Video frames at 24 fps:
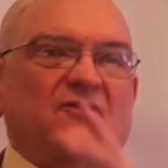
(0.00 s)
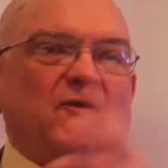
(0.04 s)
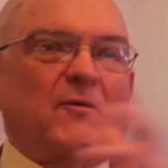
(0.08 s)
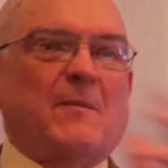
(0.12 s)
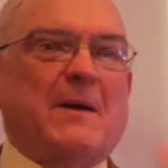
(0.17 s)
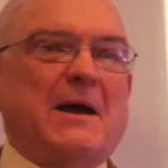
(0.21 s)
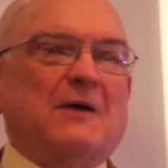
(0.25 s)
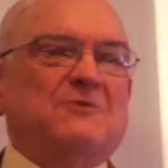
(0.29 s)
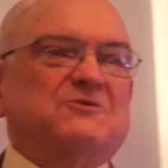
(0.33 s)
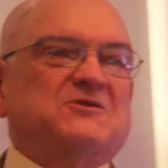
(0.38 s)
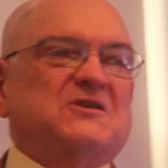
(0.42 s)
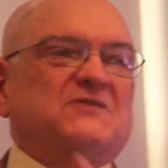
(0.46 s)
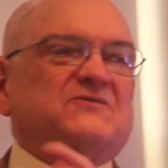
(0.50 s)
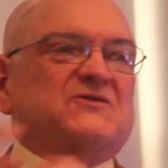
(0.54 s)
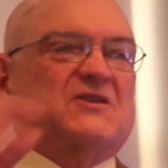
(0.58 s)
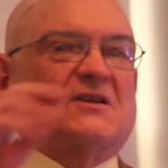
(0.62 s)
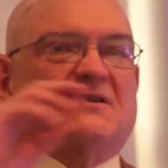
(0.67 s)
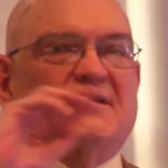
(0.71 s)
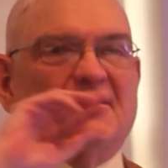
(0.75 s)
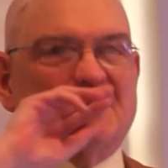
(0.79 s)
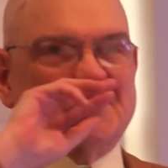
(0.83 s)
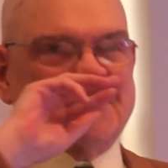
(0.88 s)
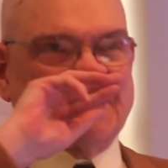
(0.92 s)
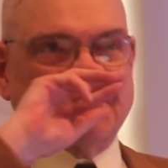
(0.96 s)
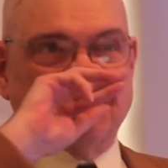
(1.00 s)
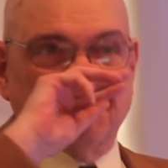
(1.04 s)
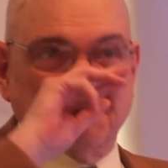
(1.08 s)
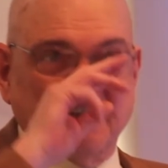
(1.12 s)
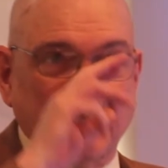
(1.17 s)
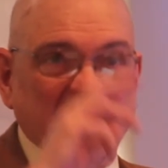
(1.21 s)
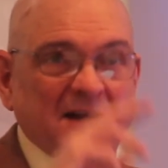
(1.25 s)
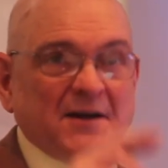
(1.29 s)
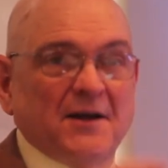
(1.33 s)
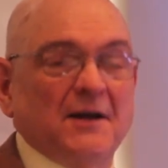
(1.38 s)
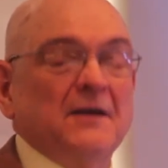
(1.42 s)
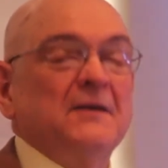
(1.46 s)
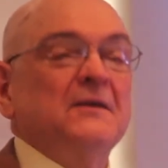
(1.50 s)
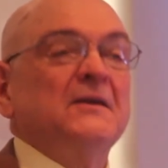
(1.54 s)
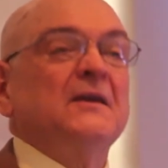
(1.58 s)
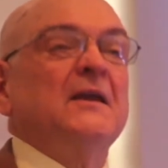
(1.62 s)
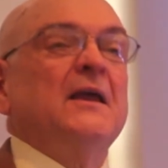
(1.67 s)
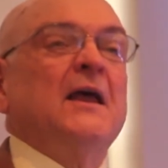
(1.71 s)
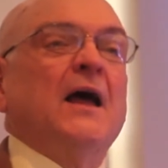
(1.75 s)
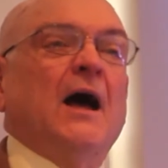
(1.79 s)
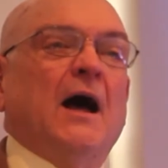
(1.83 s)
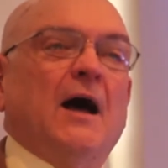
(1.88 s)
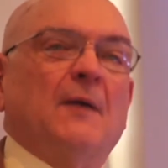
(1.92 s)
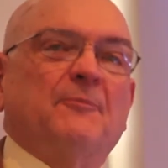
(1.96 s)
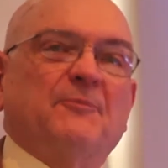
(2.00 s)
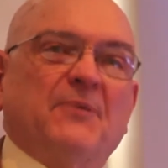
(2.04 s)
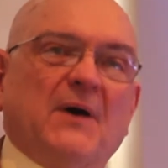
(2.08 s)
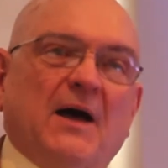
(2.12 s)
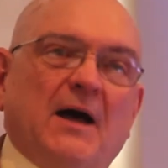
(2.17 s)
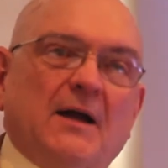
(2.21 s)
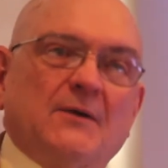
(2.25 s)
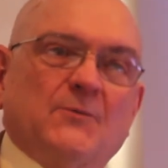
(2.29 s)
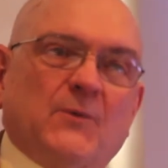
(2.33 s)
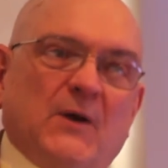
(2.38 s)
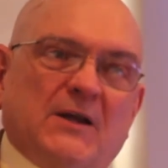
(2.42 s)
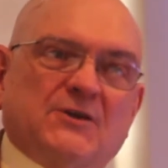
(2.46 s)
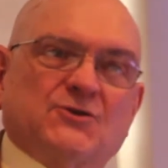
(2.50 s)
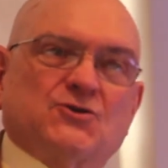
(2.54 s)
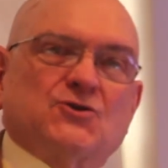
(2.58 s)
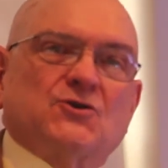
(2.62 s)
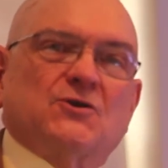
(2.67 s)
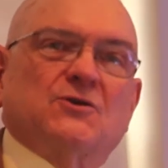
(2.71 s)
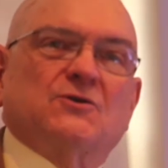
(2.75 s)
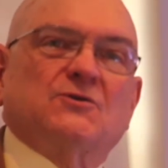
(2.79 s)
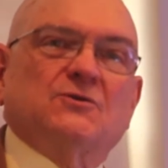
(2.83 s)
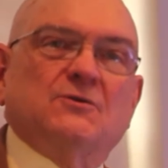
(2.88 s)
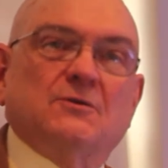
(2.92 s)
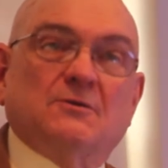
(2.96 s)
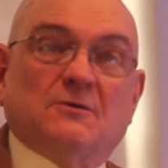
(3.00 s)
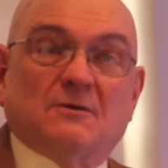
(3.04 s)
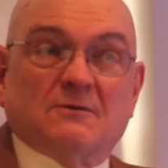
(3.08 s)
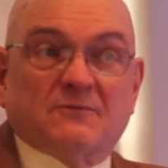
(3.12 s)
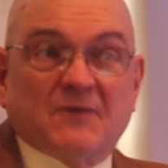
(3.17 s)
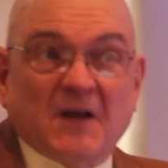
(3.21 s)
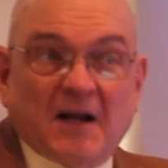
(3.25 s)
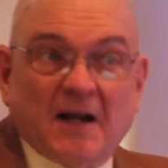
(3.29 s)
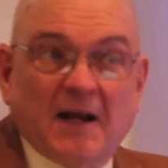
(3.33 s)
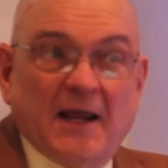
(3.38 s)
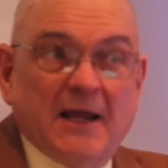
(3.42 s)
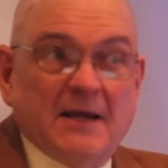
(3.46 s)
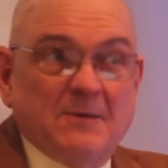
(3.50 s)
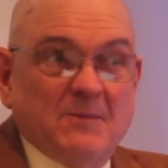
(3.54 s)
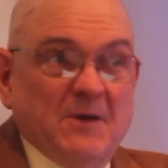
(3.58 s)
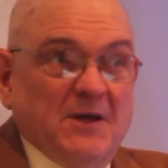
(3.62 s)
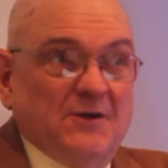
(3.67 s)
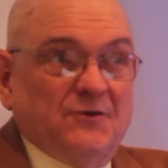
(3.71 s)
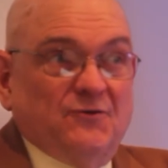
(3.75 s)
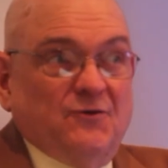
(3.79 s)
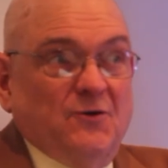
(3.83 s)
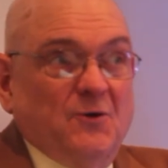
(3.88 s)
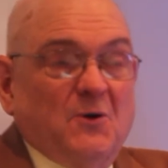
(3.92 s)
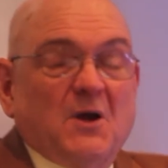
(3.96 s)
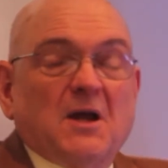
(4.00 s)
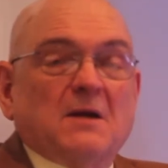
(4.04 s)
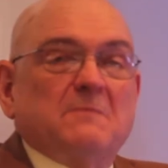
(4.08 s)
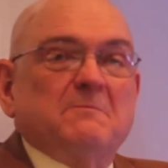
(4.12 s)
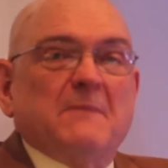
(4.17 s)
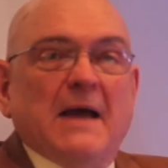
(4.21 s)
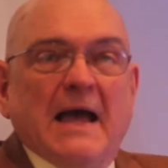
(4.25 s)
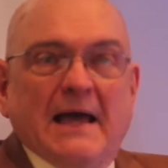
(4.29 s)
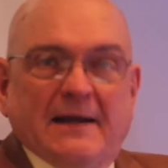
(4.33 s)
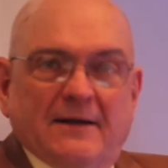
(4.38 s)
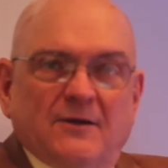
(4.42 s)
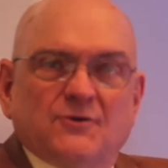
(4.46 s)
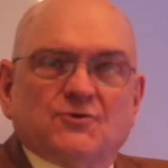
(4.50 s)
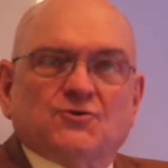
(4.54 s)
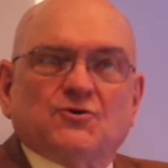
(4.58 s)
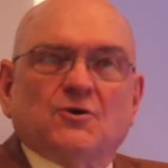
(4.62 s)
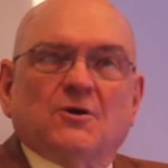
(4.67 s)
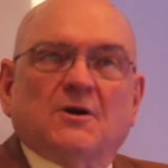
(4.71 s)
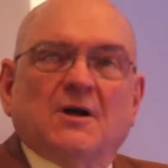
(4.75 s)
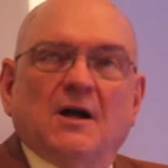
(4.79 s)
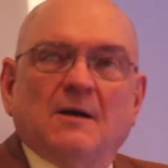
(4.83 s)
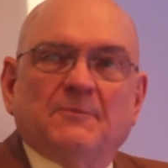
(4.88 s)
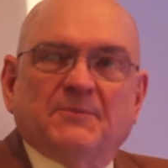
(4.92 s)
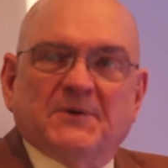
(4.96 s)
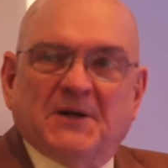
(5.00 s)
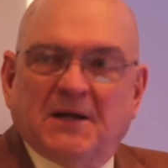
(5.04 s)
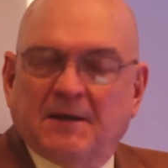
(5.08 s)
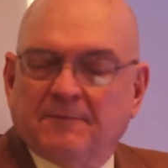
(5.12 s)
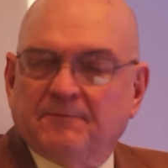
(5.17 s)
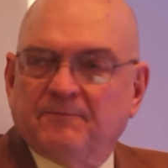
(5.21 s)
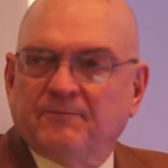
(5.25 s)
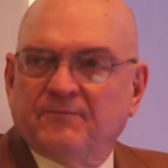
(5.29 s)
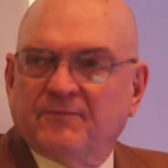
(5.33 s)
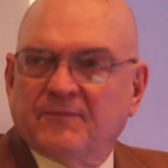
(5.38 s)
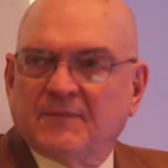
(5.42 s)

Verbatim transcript: amounts of statistical data upon which you, the claim is you can manage your company.